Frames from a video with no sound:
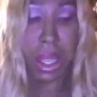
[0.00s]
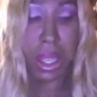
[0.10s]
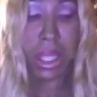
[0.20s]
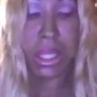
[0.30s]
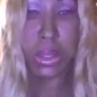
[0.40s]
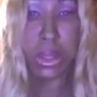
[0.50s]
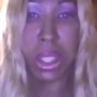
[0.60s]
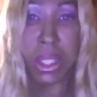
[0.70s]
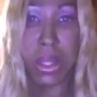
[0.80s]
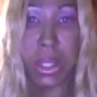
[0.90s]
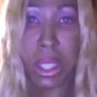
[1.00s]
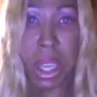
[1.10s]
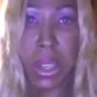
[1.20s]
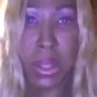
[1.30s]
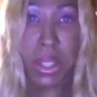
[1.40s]
is translucent,
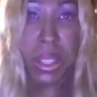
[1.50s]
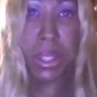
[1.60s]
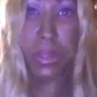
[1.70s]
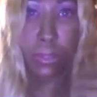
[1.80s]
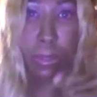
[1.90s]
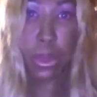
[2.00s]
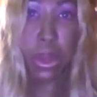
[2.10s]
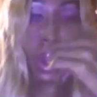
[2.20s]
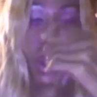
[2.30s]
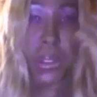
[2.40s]
and you just put it on